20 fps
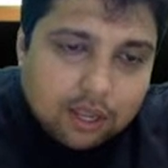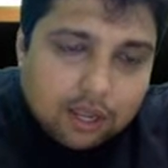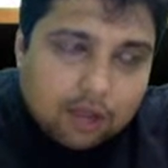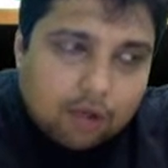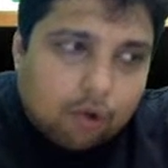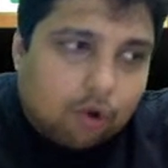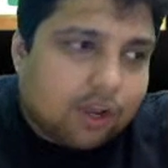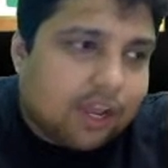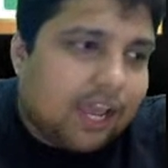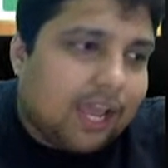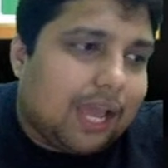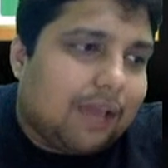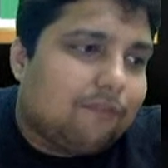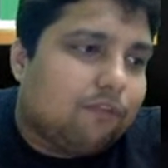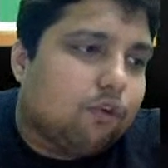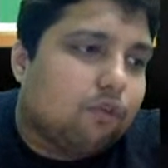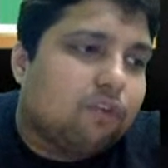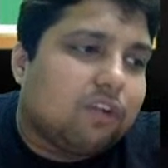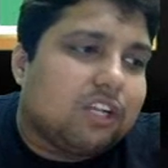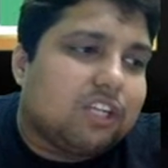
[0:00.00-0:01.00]
Okay, if
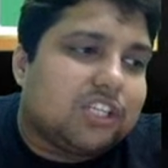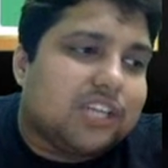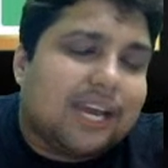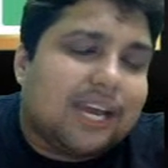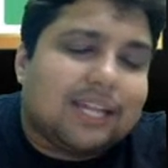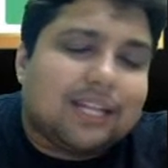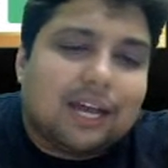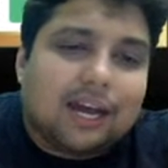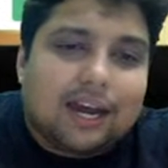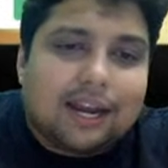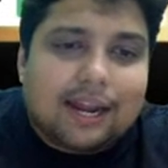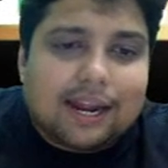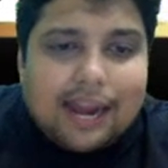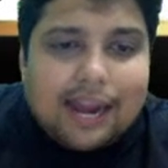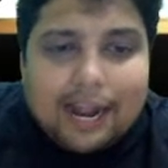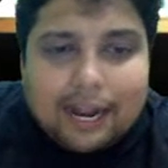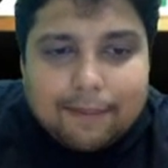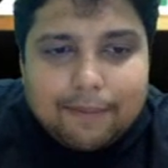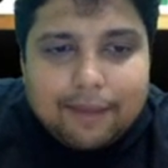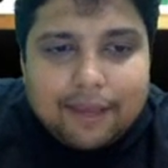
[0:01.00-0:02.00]
you will check the
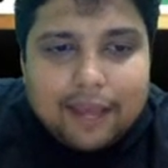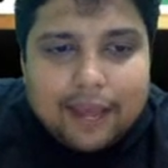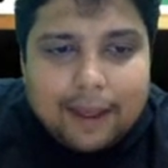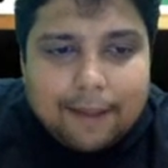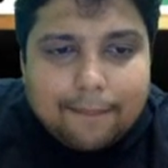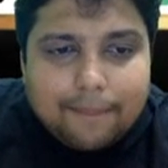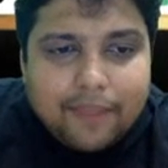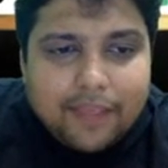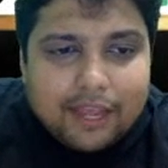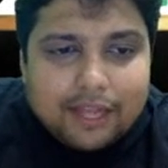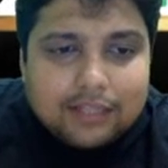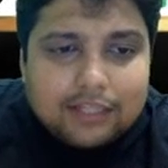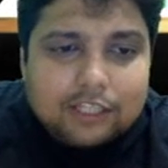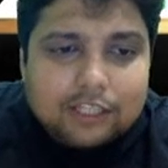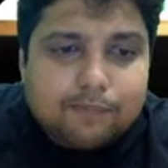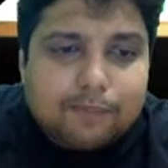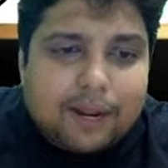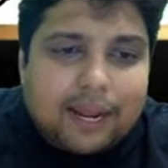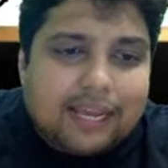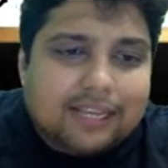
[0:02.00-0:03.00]
Unacademy app, this
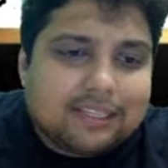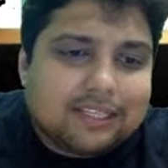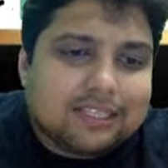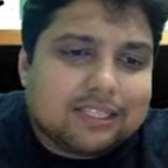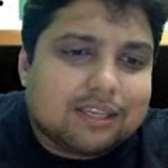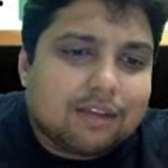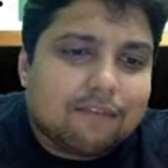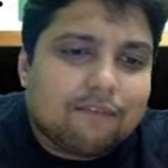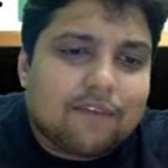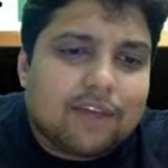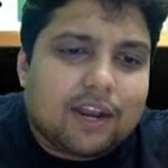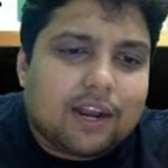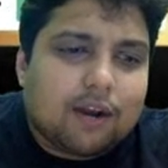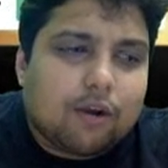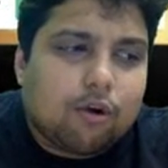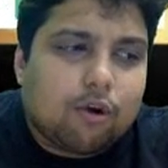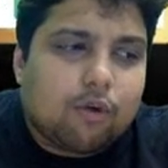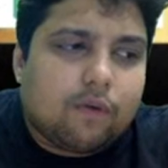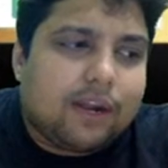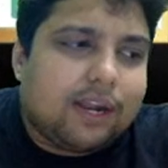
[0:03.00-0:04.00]
price is somewhere
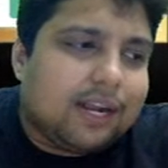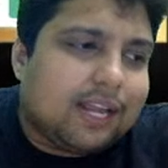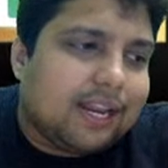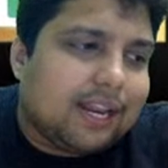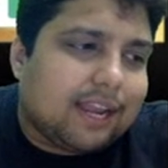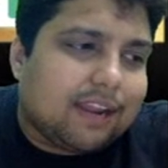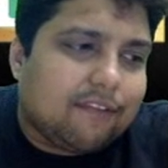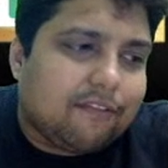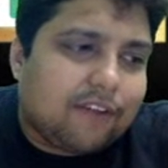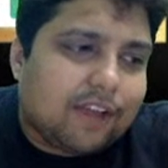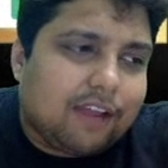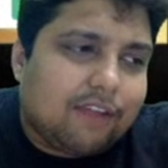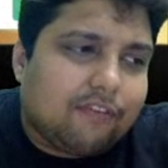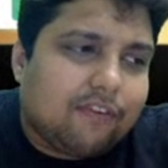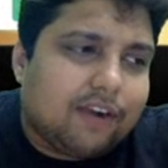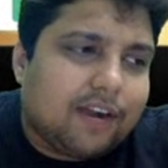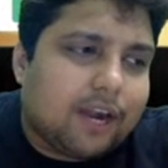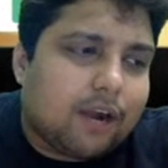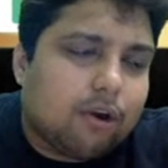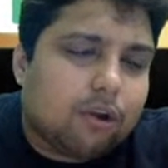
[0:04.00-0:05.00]
around
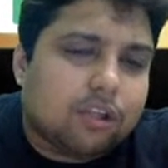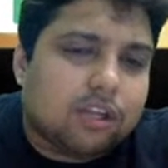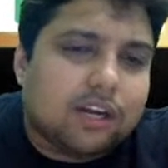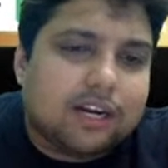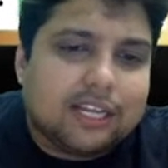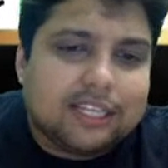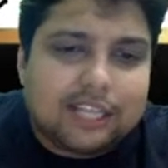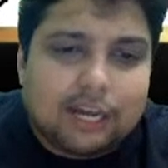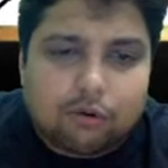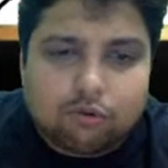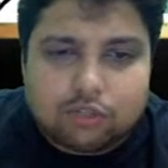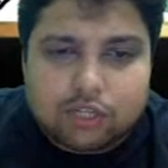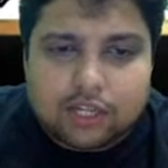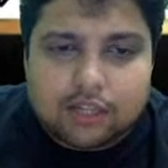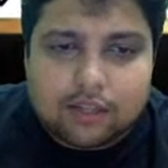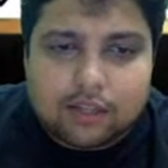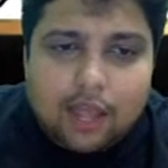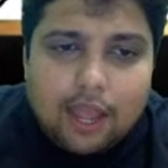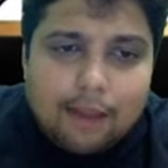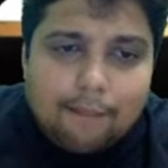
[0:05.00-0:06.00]
29,500 or
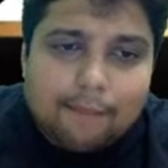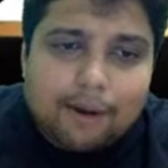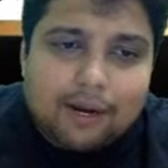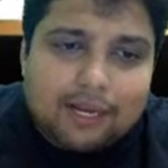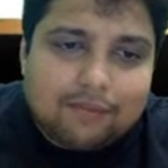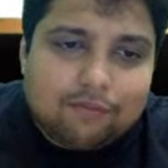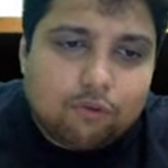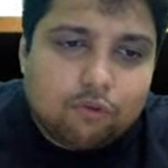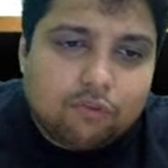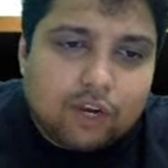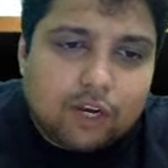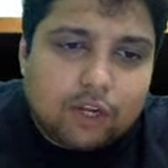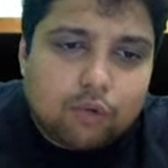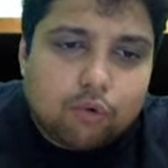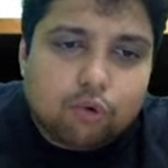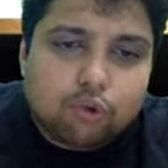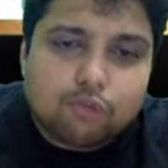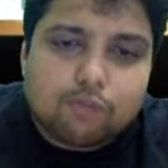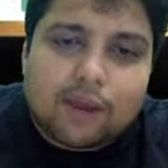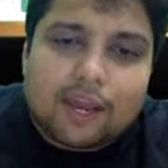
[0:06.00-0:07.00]
30,000. But if you will
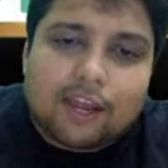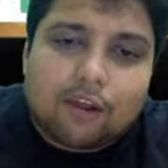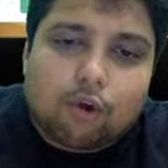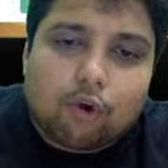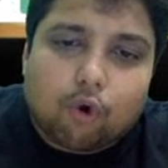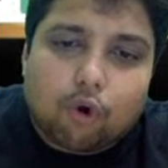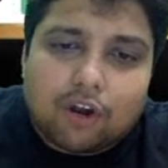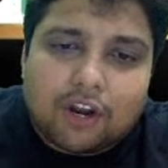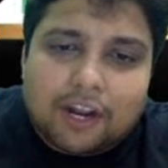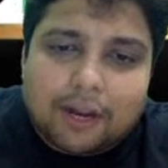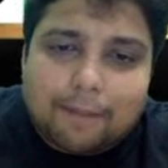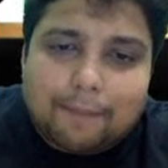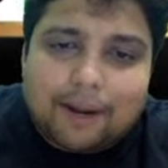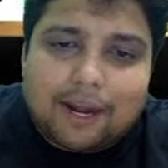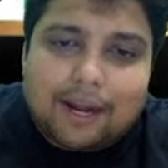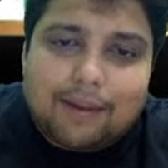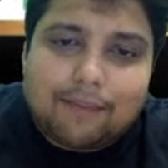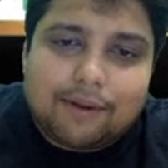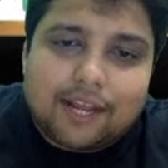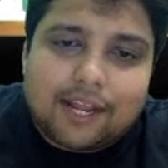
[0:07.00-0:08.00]
use my code
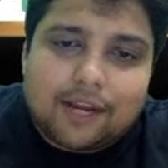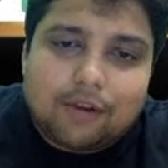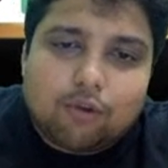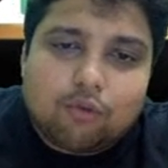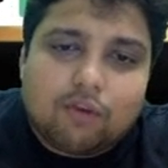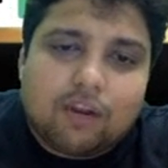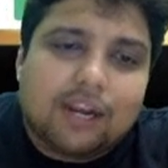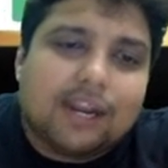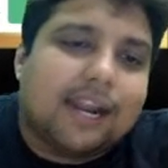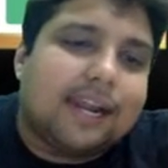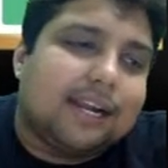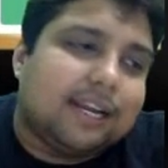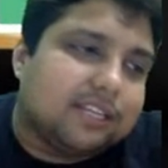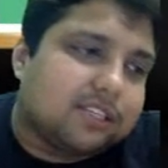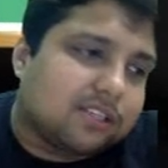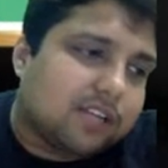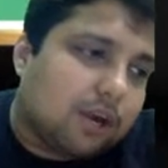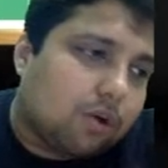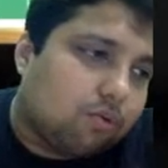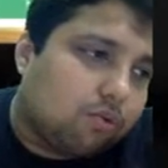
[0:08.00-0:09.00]
MMM10, you will get
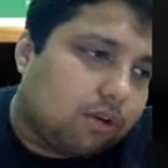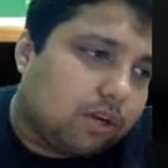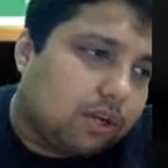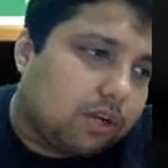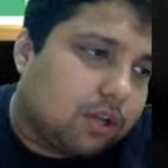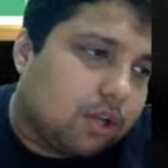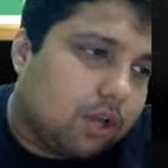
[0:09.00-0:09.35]
discount.